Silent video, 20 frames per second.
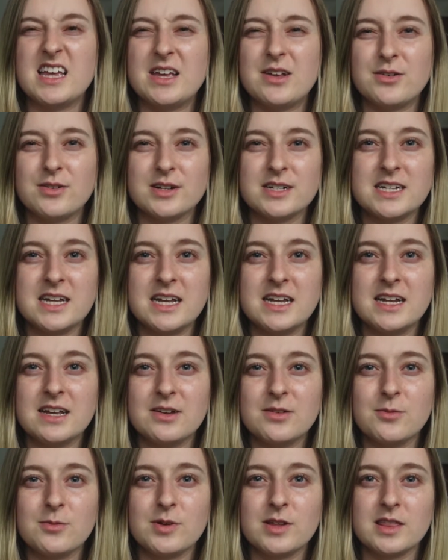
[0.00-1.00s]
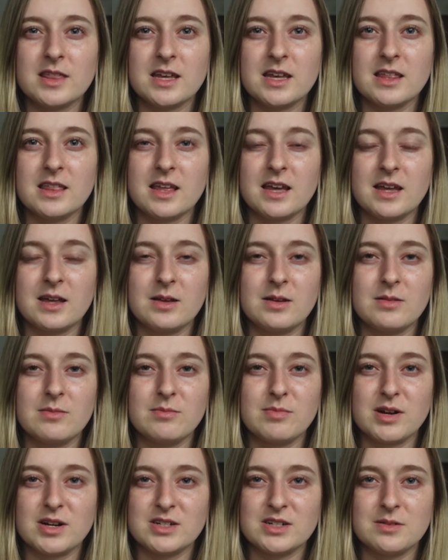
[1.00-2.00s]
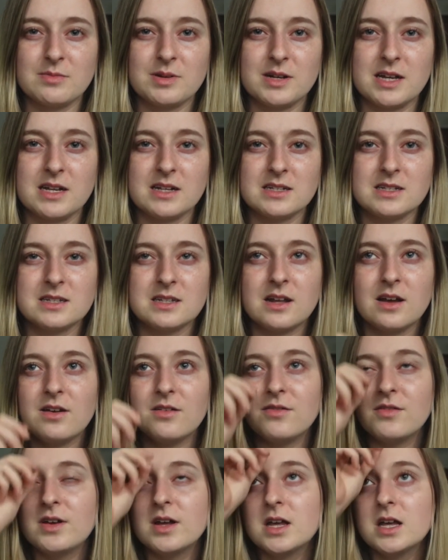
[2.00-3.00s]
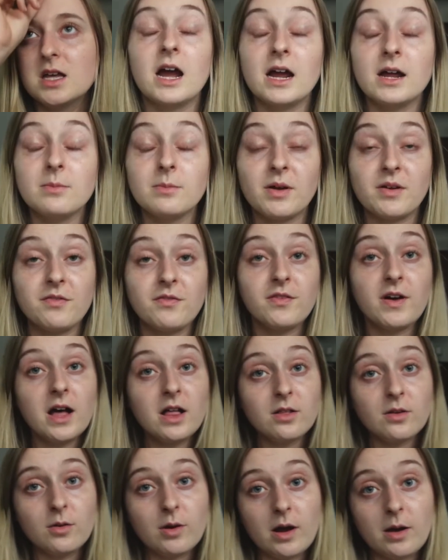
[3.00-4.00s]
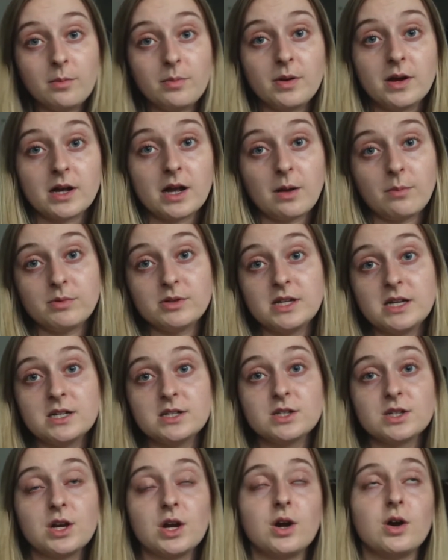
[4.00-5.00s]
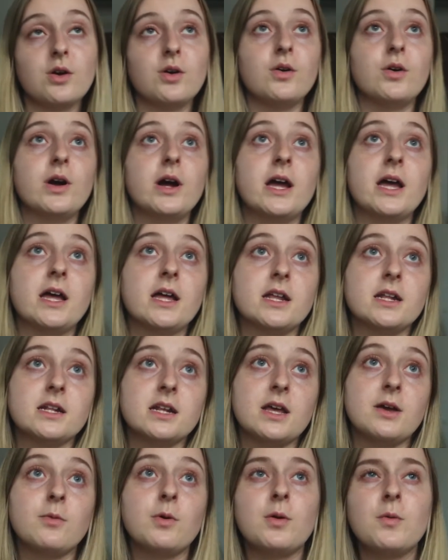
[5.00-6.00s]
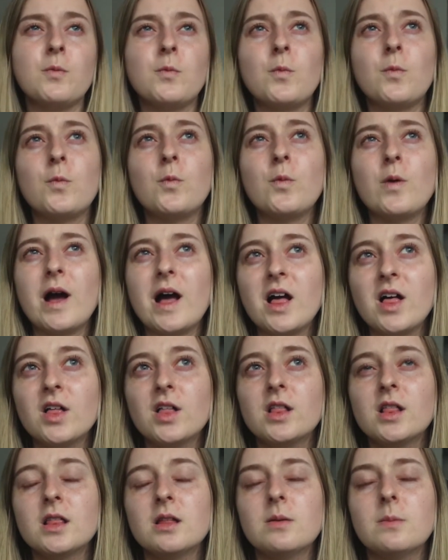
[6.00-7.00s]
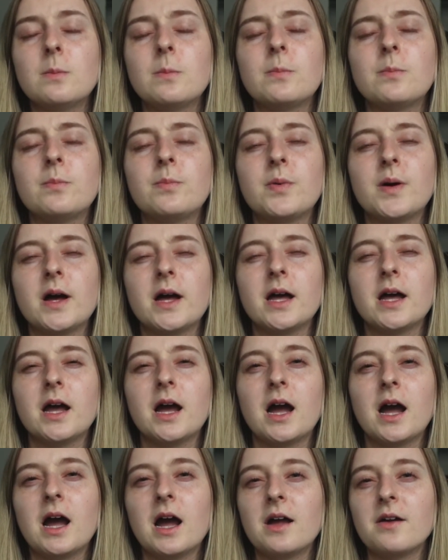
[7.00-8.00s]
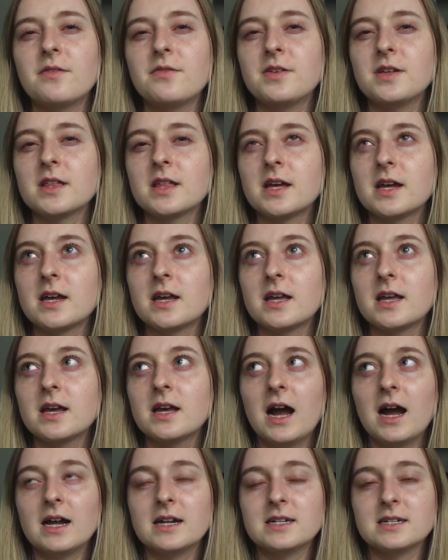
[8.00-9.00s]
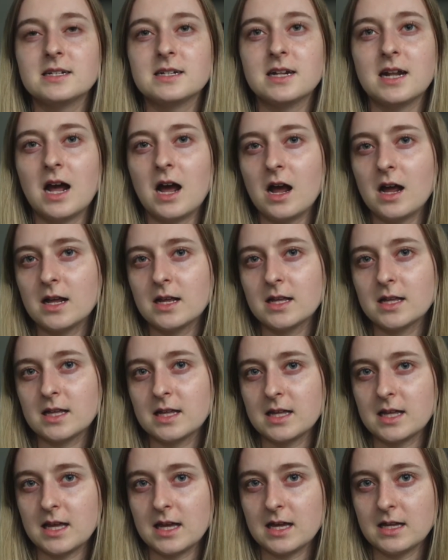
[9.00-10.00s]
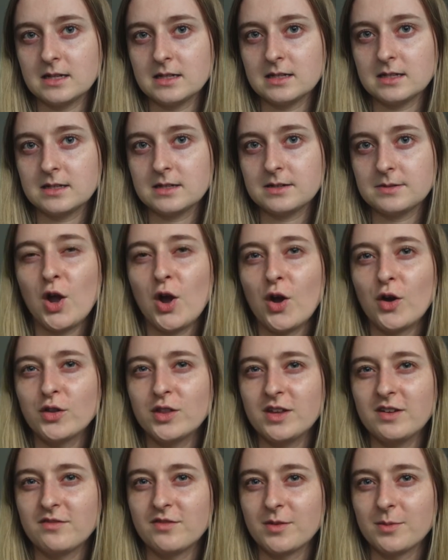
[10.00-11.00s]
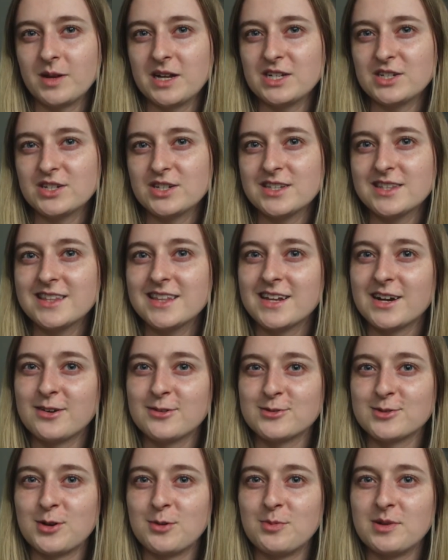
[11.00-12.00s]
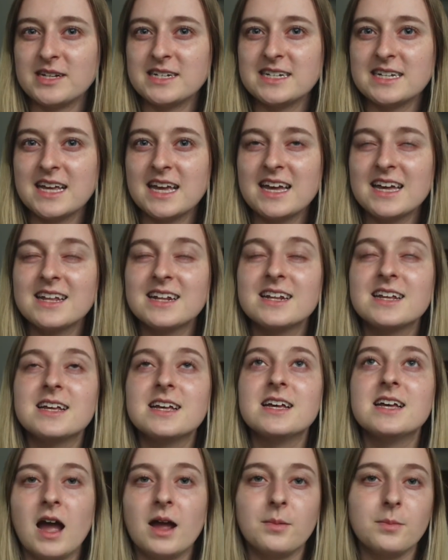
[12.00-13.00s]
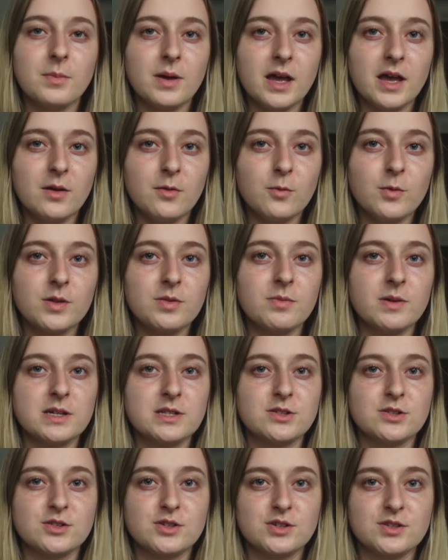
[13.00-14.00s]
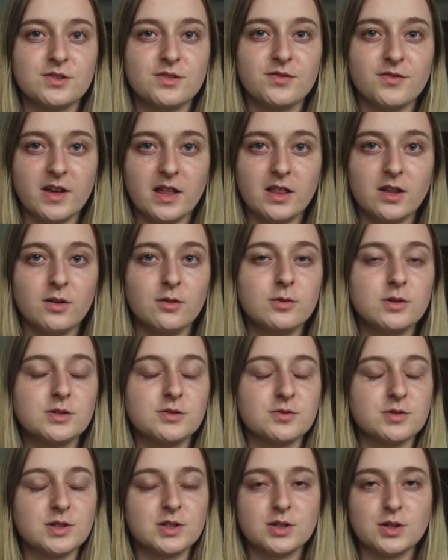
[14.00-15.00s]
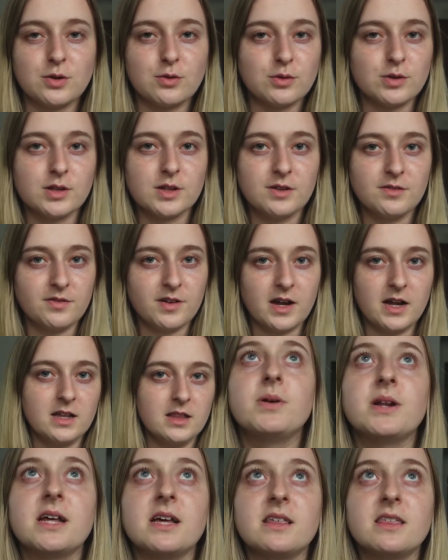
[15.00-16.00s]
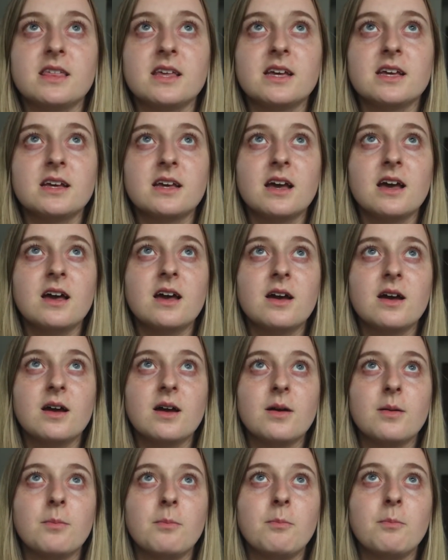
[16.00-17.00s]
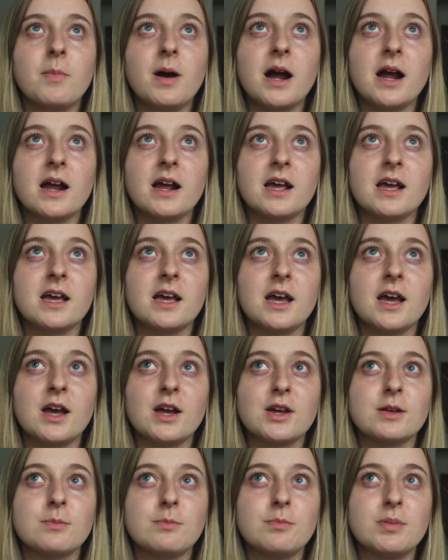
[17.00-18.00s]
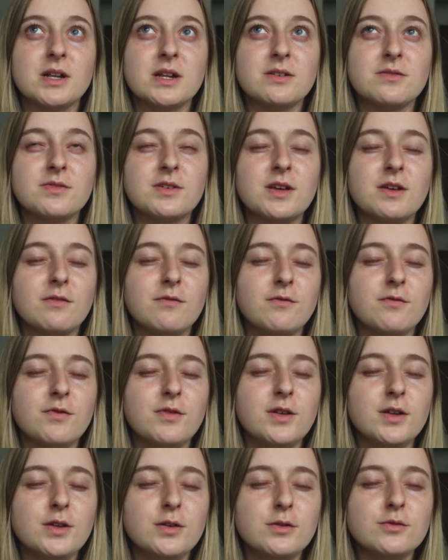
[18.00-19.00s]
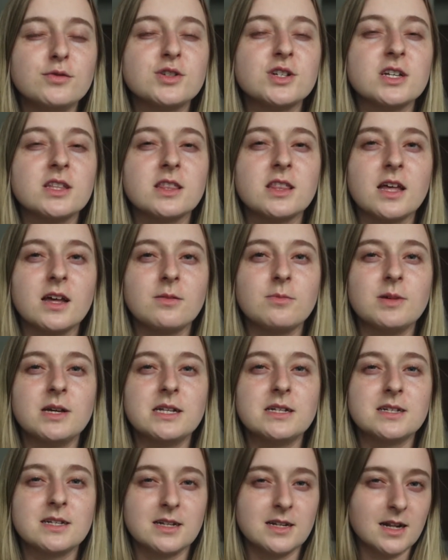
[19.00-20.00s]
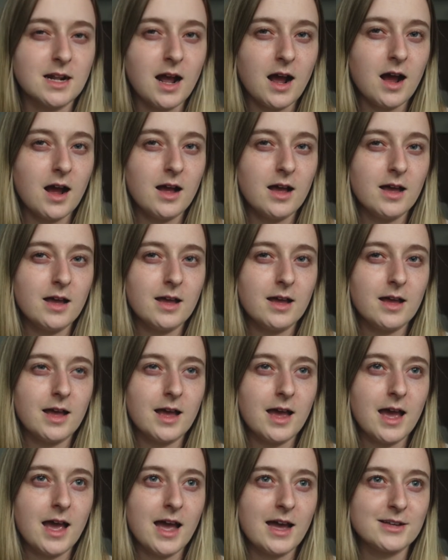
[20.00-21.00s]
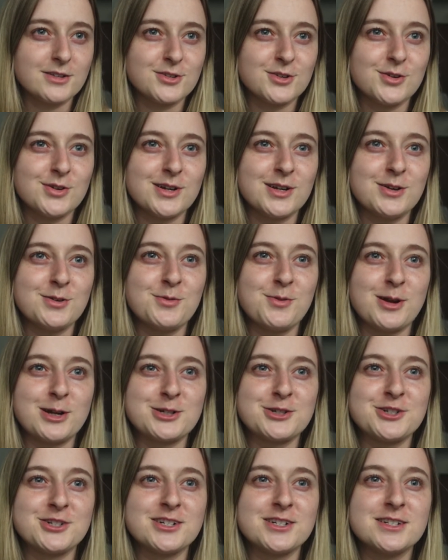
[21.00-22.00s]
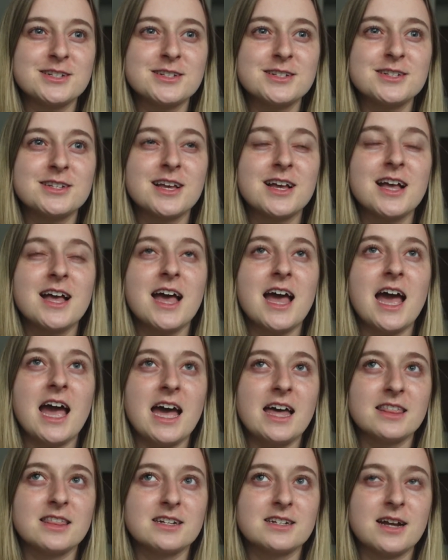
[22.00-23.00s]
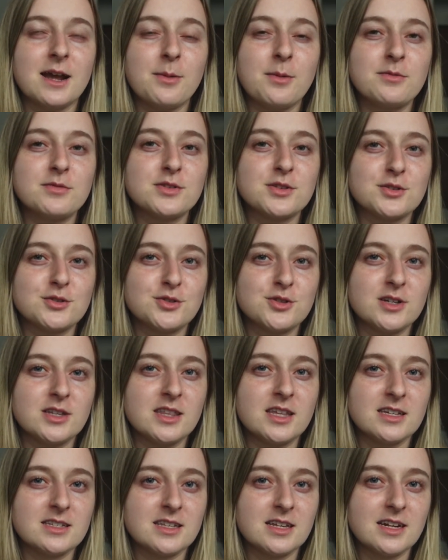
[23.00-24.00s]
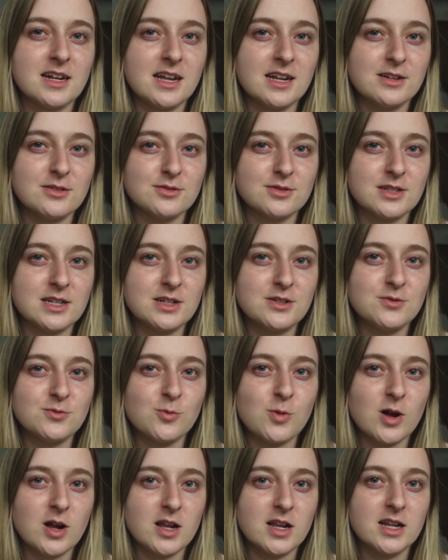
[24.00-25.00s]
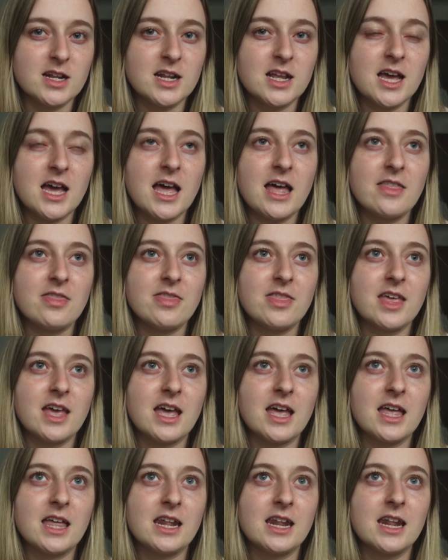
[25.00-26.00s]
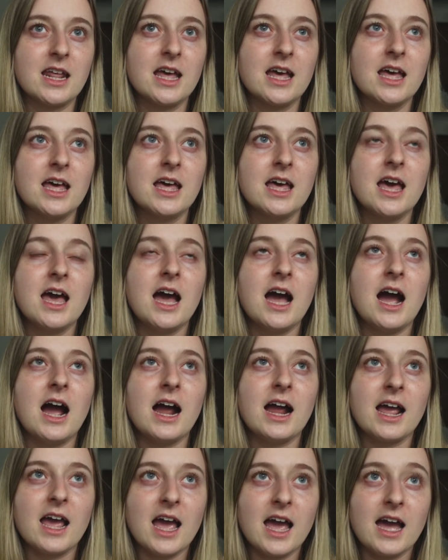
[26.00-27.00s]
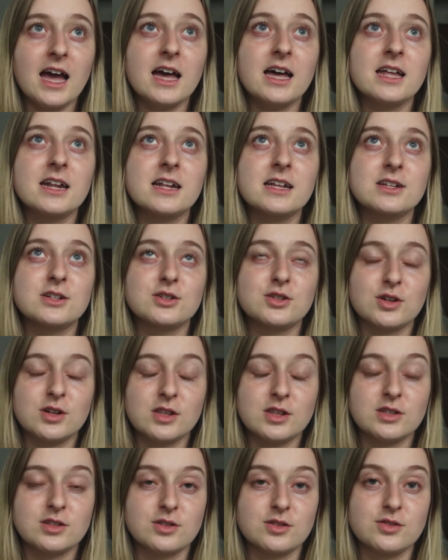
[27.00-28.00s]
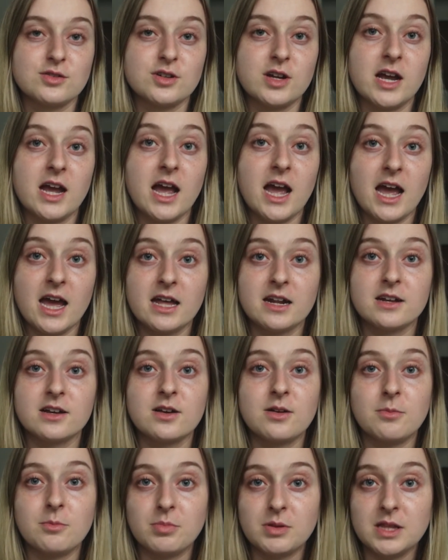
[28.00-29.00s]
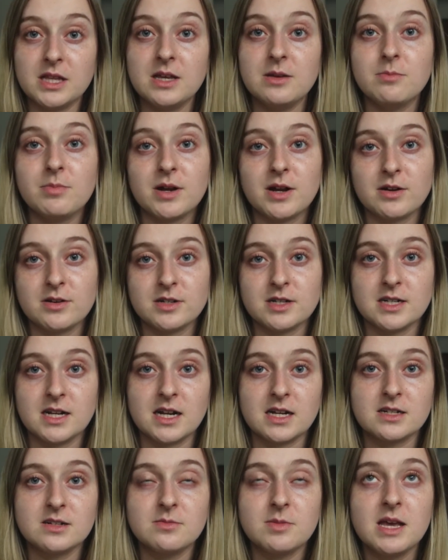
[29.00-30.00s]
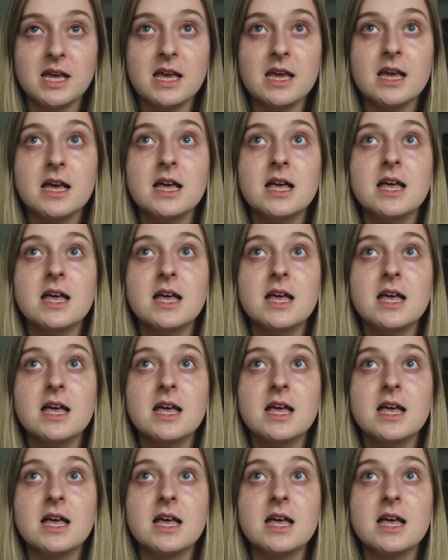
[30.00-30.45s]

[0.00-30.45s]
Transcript: irritating when they like brush up against stuff. I had my follow-up a couple days ago and it went well, but I feel like I did not get all the information that I was hoping to get. I met with my surgeon's fellow, which was totally fine, but I think my bit of confusion led me to not ask her any questions. At the time of surgery, they said endo stage 1, and then during the surgery, I had a complete peritonectomy,